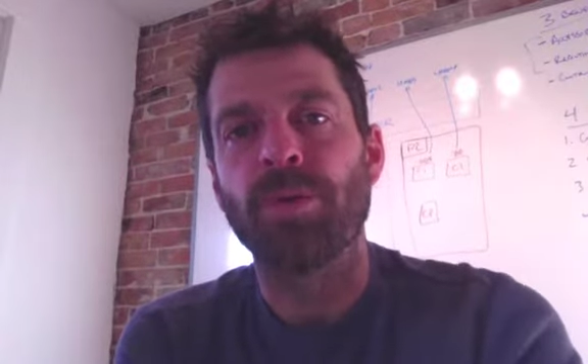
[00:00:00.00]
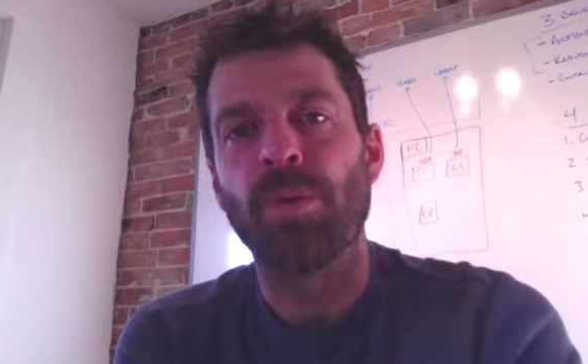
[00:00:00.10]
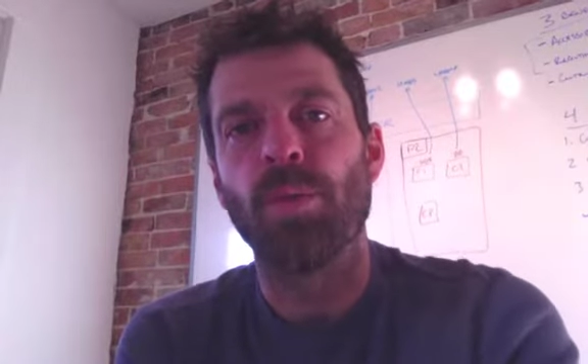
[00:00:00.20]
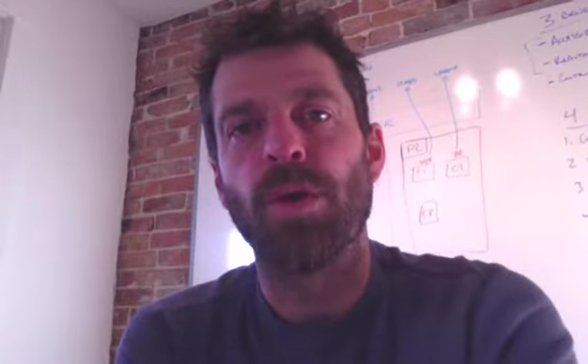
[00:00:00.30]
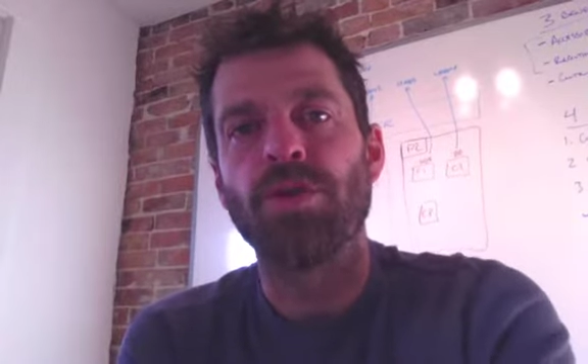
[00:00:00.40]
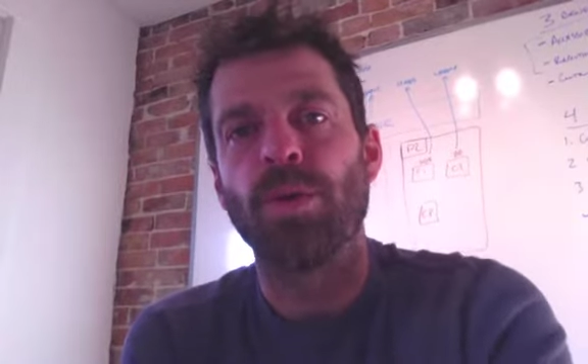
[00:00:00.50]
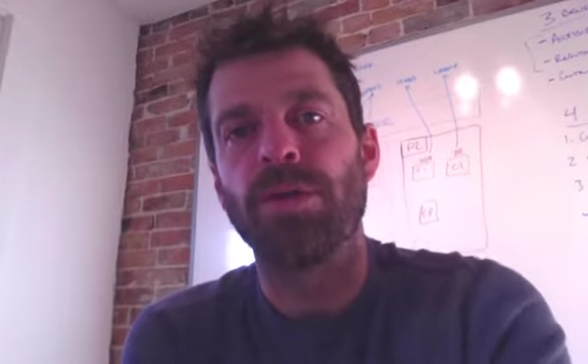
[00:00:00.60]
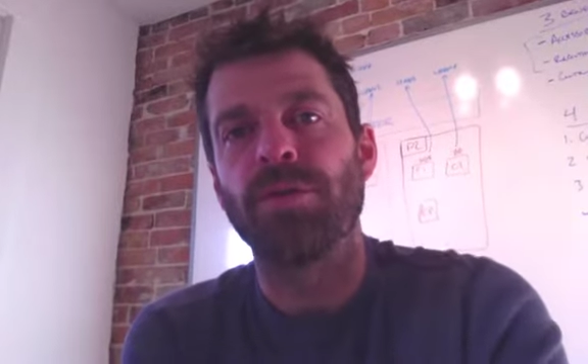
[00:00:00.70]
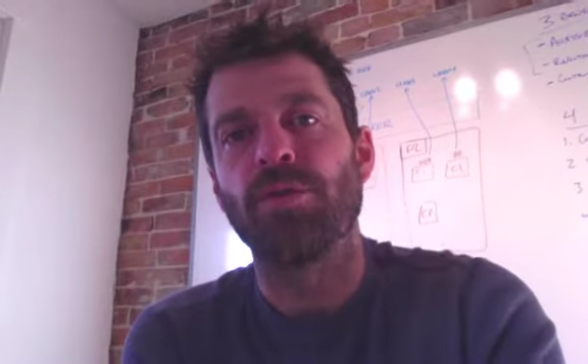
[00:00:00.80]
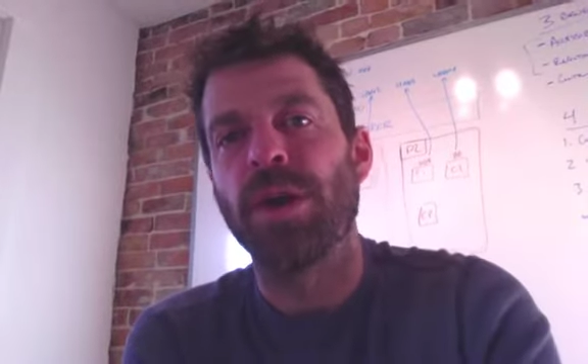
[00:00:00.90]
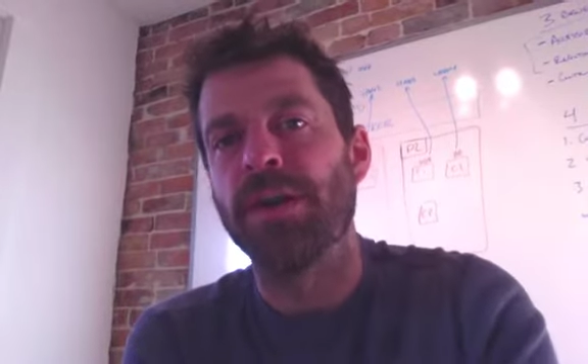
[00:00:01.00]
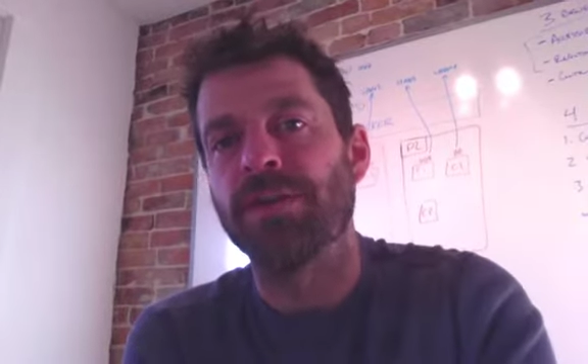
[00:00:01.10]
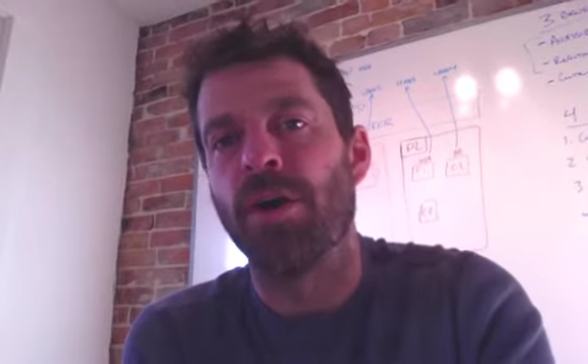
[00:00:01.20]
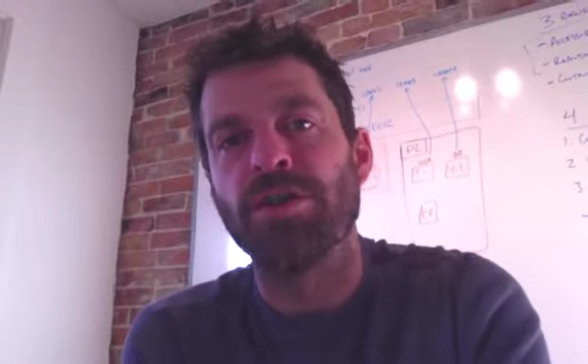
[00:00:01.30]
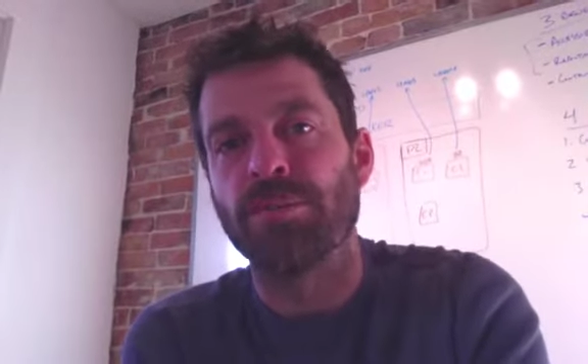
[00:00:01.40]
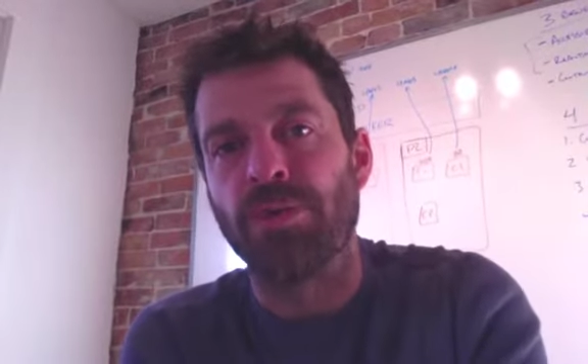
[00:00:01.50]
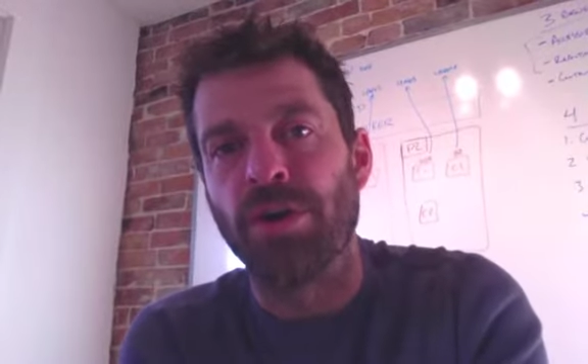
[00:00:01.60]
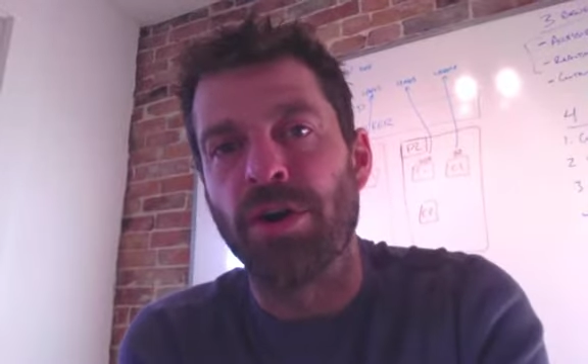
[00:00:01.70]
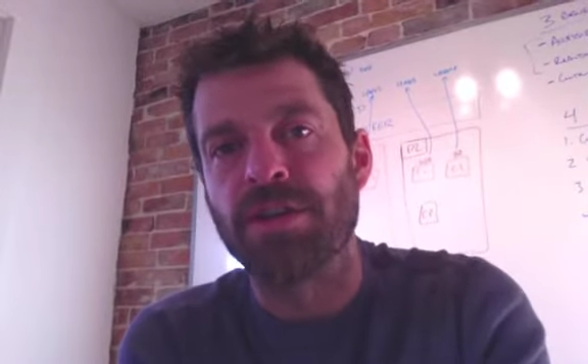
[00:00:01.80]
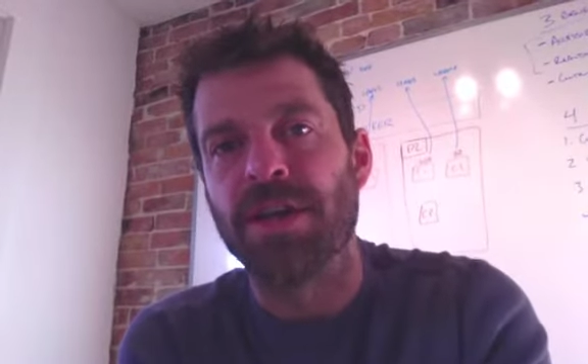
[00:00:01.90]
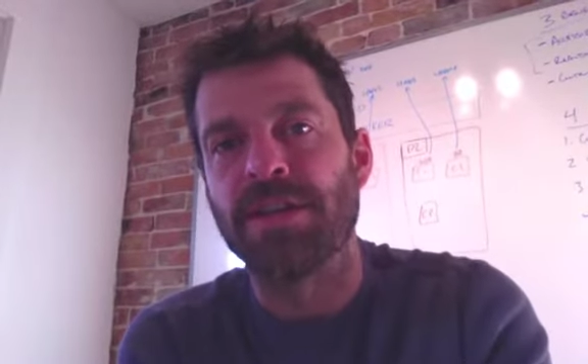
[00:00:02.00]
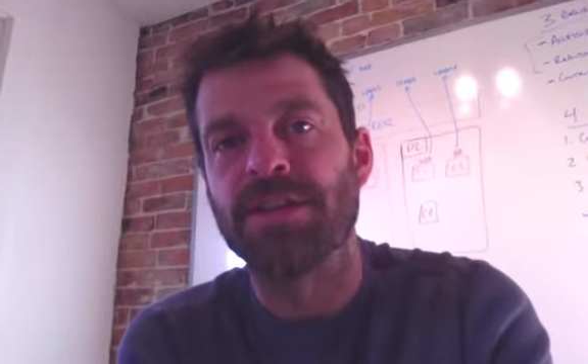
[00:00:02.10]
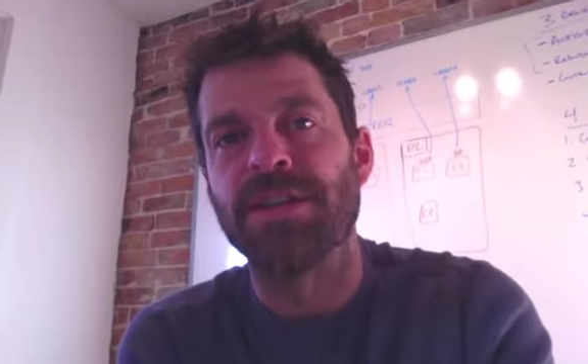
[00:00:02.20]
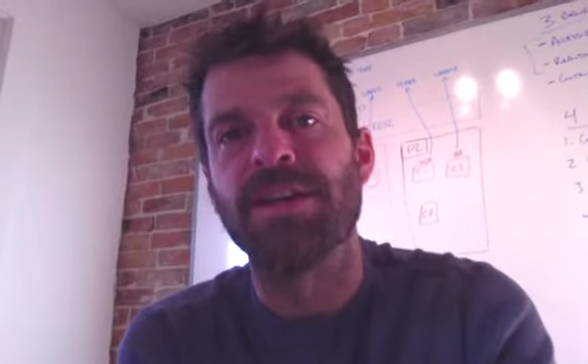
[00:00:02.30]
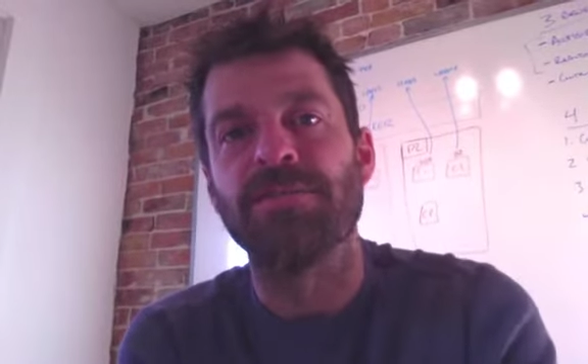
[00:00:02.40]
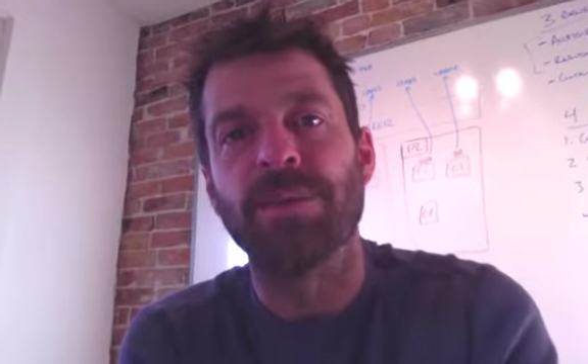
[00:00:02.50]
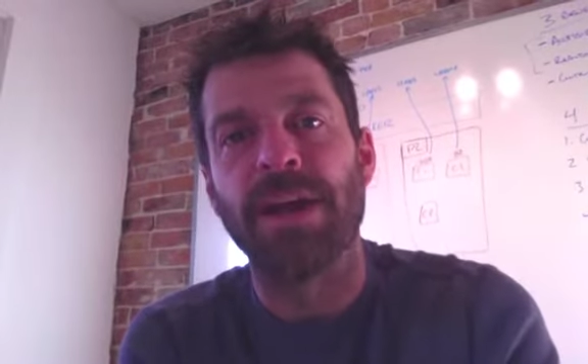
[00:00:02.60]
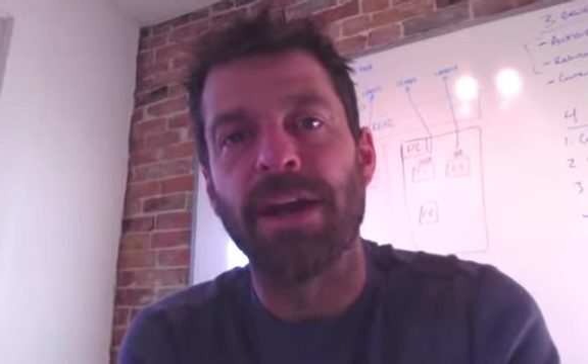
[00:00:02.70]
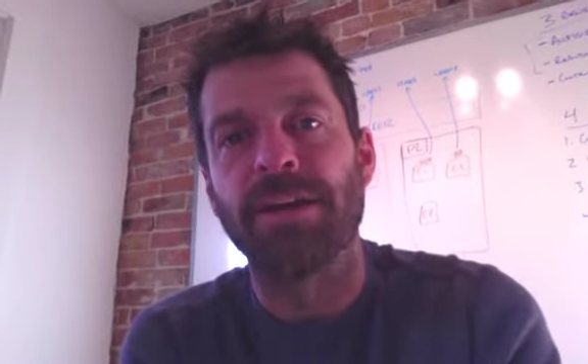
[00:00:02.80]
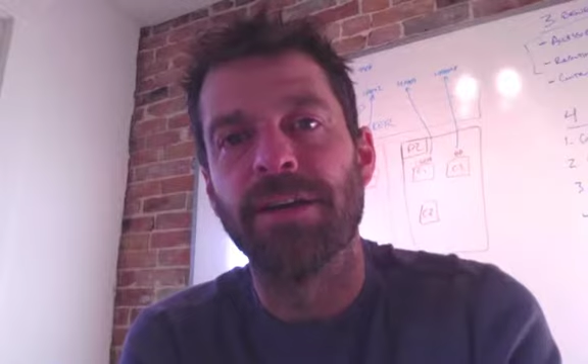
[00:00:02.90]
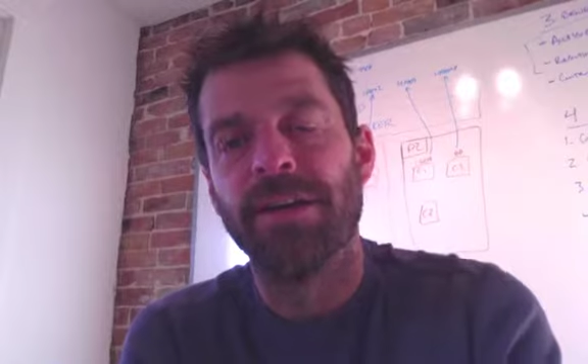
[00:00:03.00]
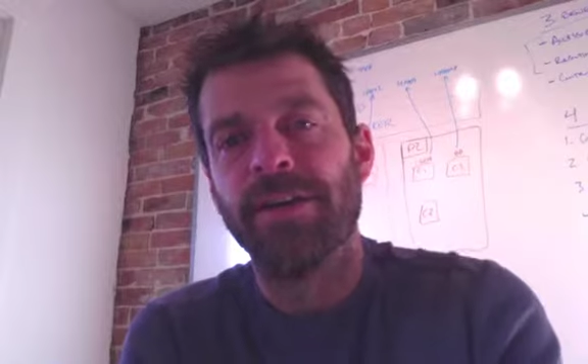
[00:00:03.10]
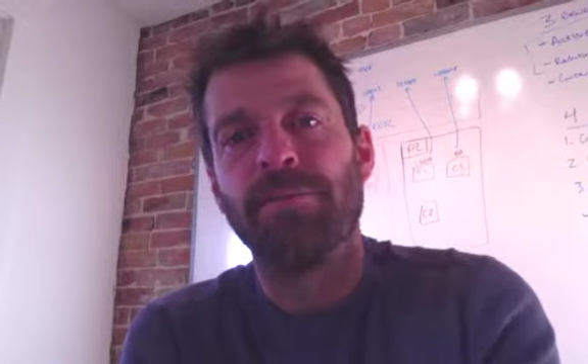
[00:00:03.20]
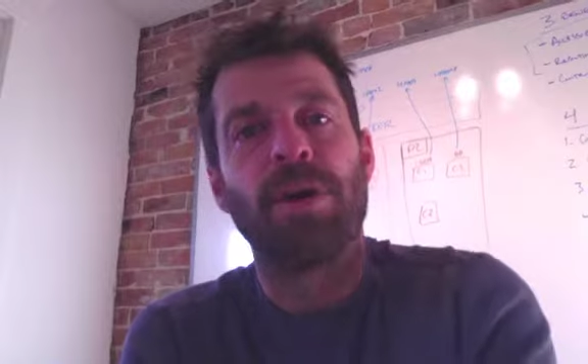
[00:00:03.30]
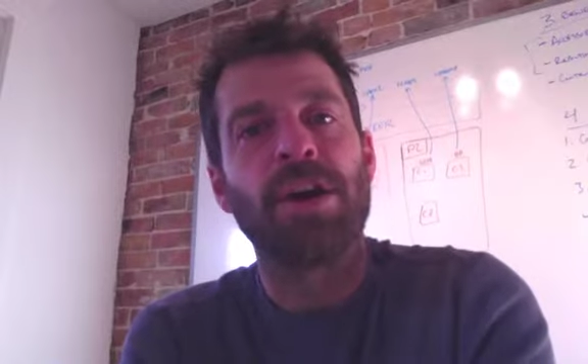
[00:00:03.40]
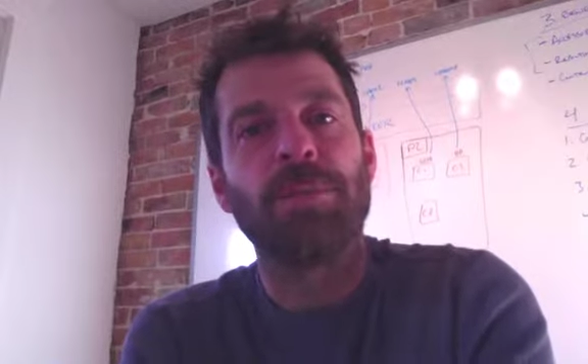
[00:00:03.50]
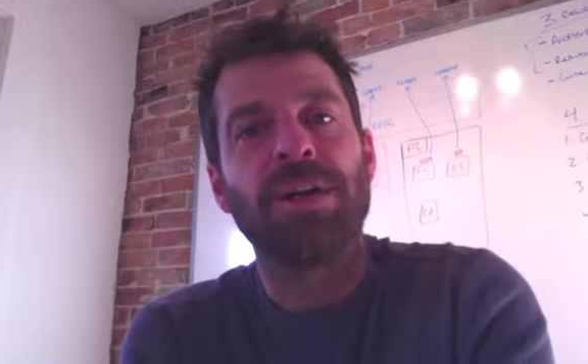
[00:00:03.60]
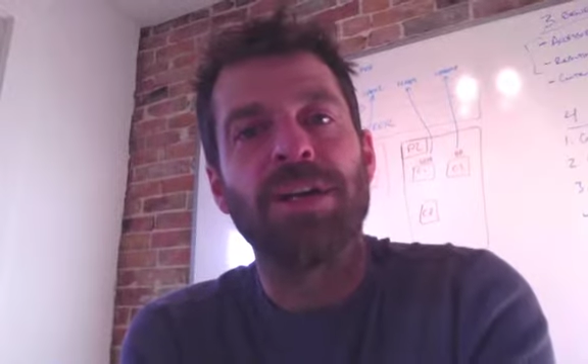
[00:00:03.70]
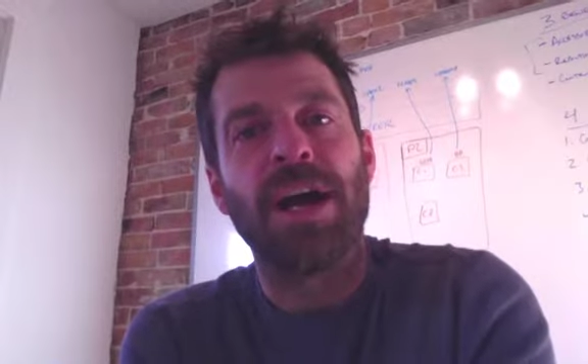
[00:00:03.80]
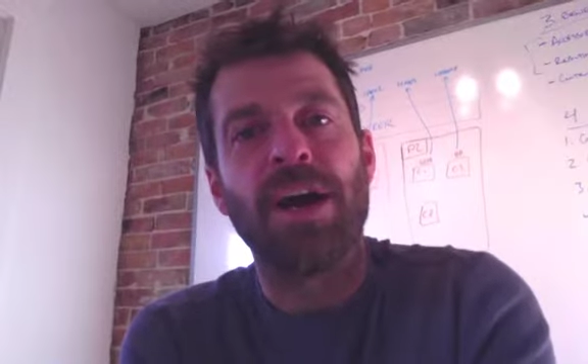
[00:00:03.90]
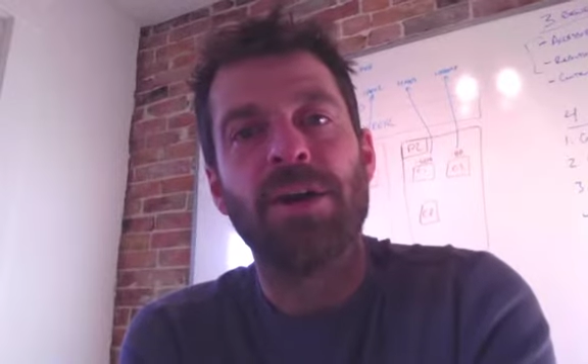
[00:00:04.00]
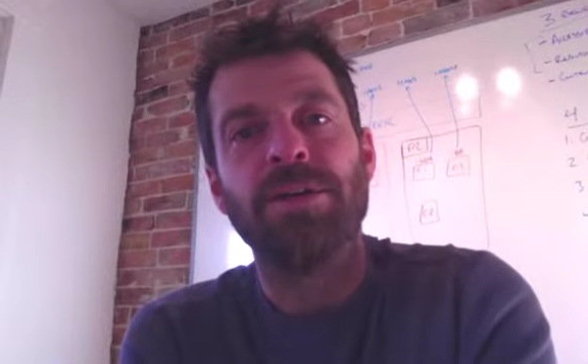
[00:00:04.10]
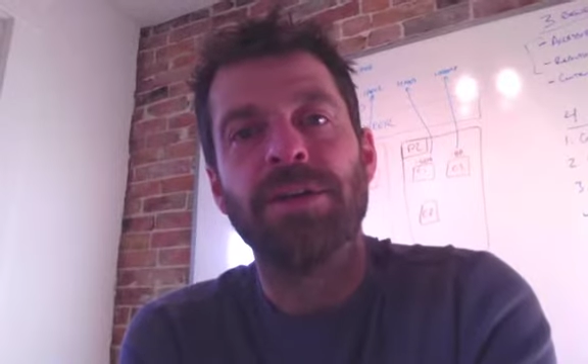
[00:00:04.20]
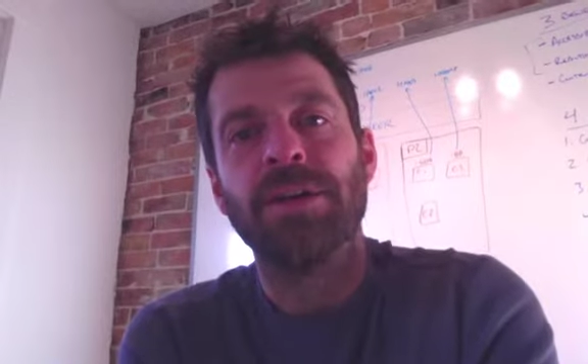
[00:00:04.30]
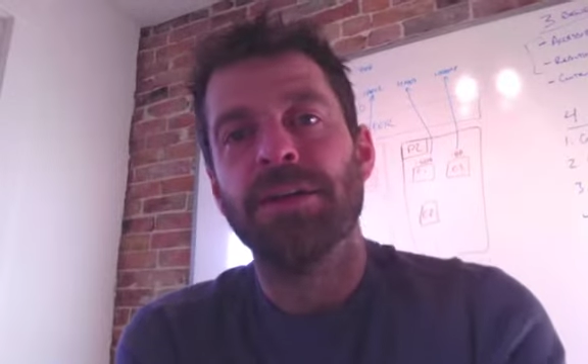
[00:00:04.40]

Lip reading: We worked with great entrepreneurs like Steve Blank, Mark McLeod,